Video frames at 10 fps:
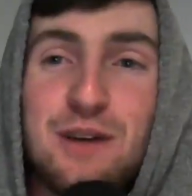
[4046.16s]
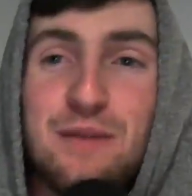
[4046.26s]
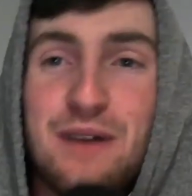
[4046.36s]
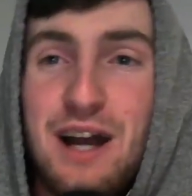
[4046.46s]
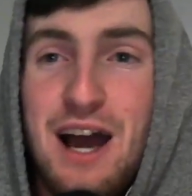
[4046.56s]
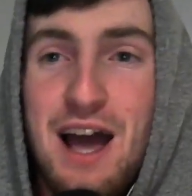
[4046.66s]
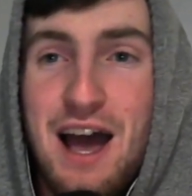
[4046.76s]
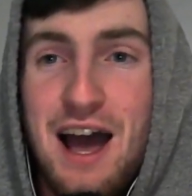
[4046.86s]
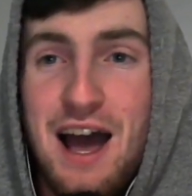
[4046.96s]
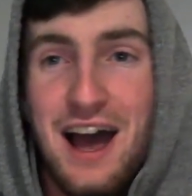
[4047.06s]
up
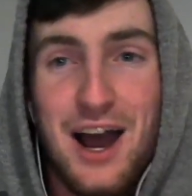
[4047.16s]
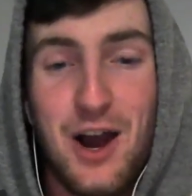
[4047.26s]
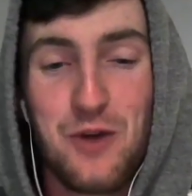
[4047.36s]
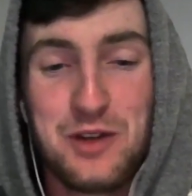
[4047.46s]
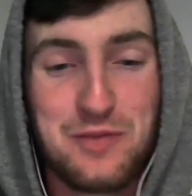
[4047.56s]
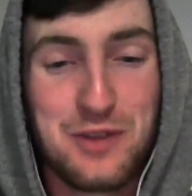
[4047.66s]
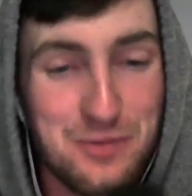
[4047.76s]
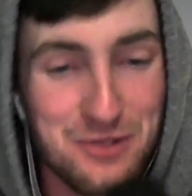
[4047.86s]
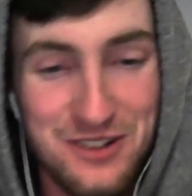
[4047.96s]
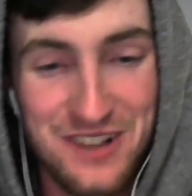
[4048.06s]
how many
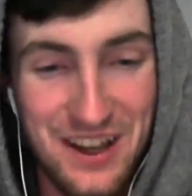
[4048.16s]
people have